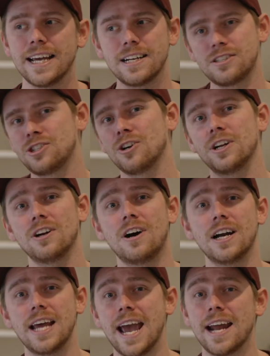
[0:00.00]
they can just turn it
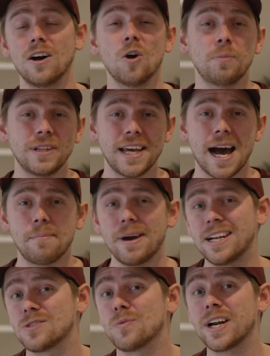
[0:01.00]
on and open the app
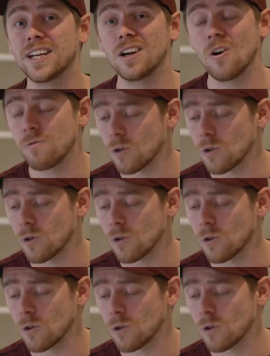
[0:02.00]
and it's ready to go